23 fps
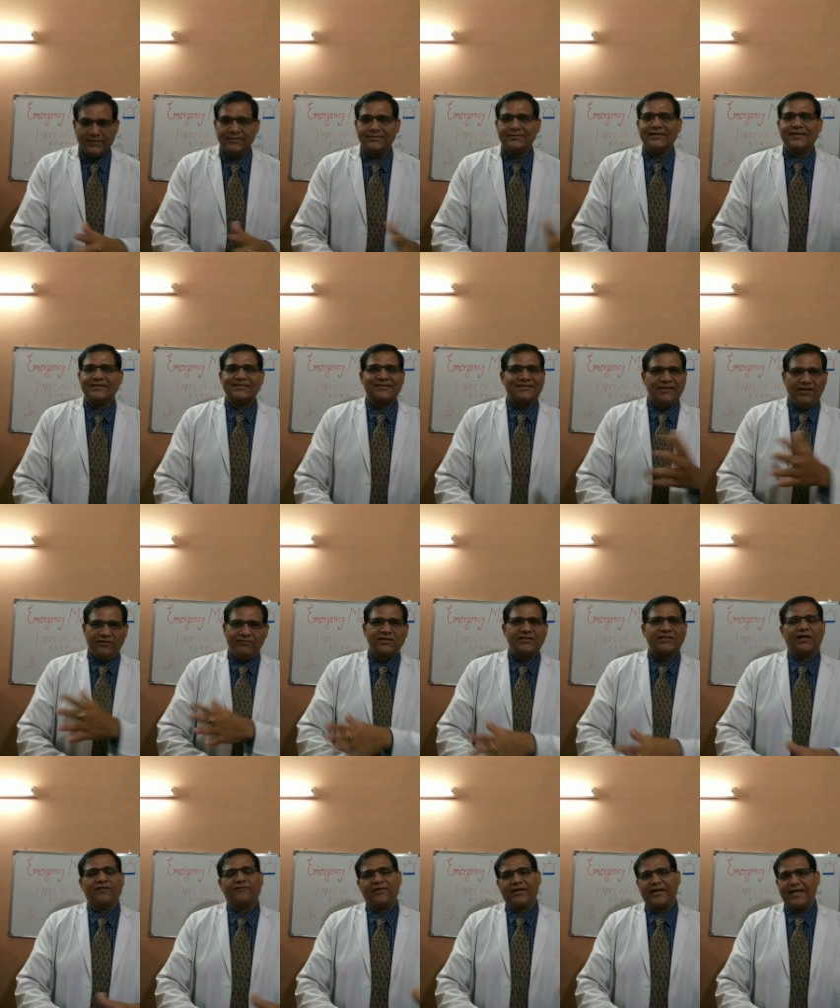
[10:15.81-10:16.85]
There's silver
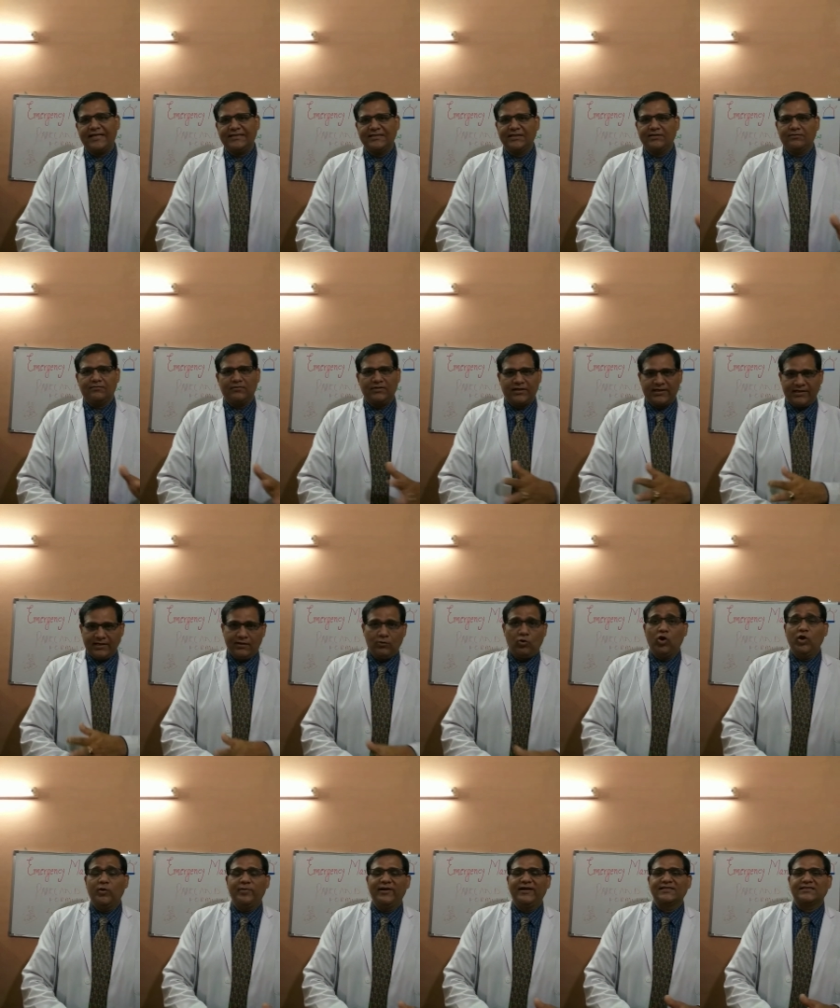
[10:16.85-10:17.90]
sulfatizing
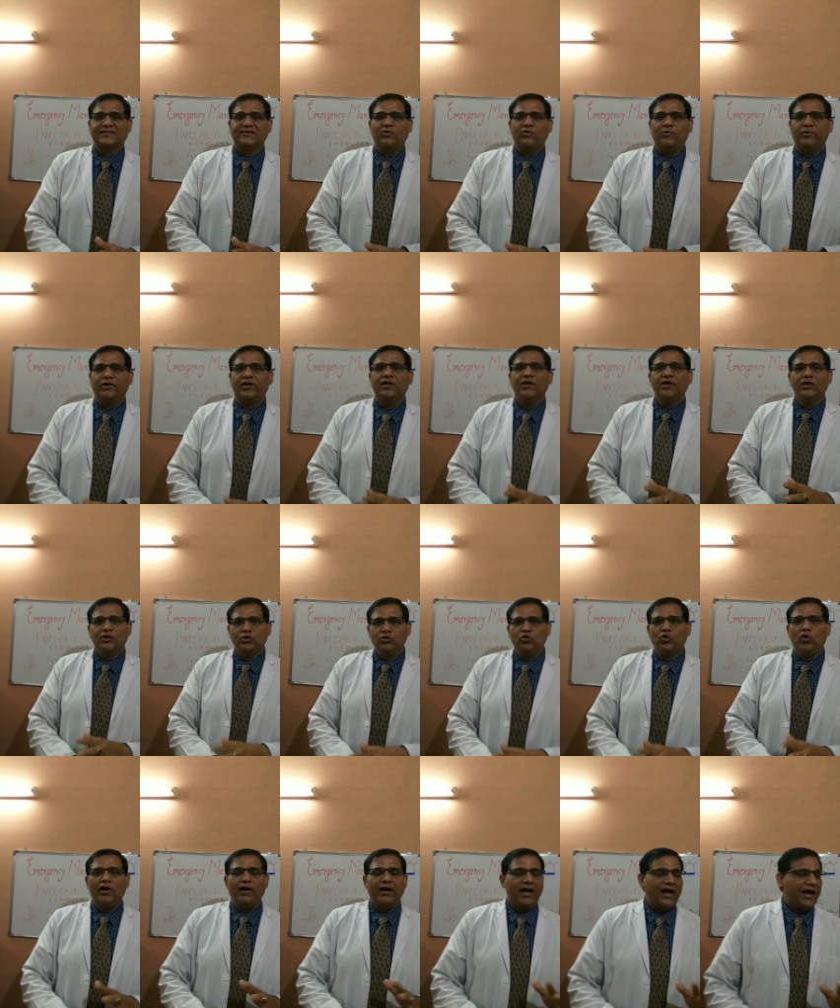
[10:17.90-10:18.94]
ointment is available.
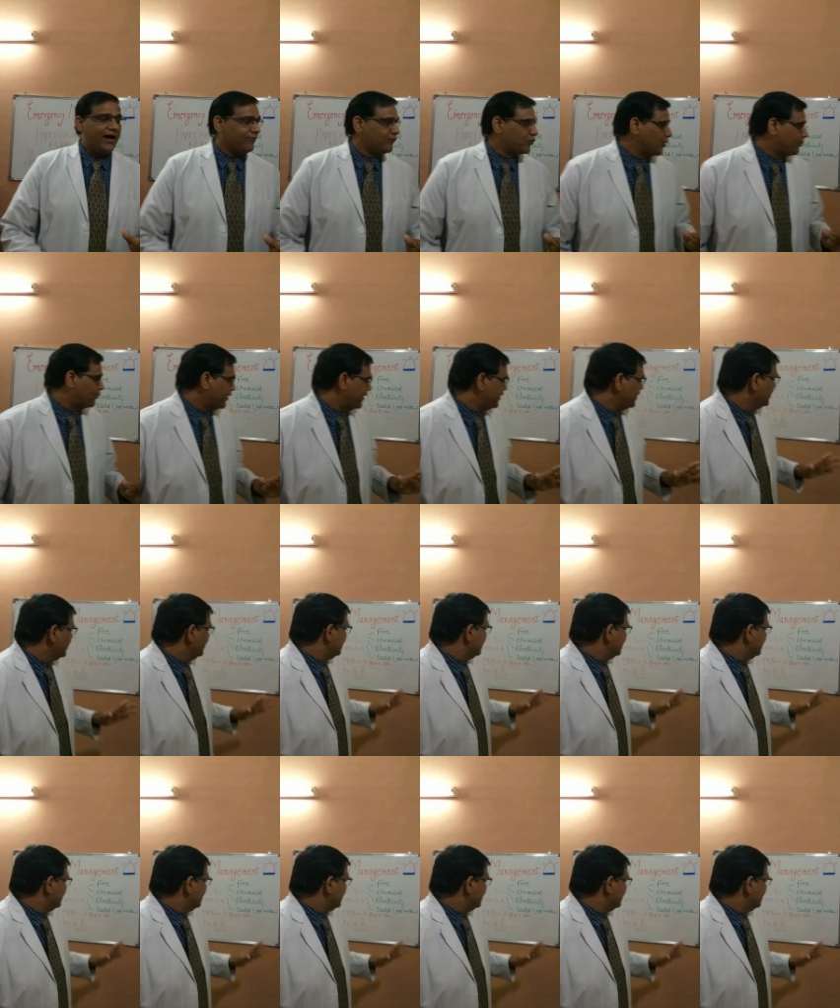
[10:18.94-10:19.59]
You have to apply.